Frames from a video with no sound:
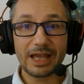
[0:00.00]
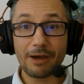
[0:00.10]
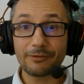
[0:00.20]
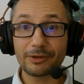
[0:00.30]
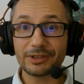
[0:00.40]

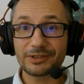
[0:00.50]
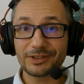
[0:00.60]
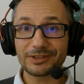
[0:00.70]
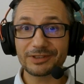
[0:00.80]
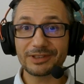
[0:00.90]
However, it's
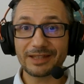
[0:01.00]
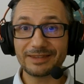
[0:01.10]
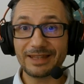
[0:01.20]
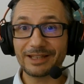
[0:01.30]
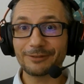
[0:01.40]
just
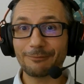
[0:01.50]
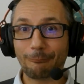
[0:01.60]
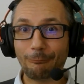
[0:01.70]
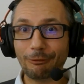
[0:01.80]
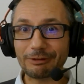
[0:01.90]
that
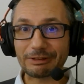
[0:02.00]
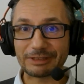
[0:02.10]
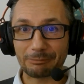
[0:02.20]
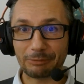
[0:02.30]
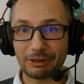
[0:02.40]
negative wording
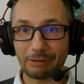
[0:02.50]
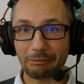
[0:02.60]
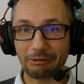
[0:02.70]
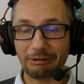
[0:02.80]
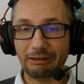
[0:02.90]
they pick up
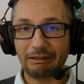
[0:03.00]
on.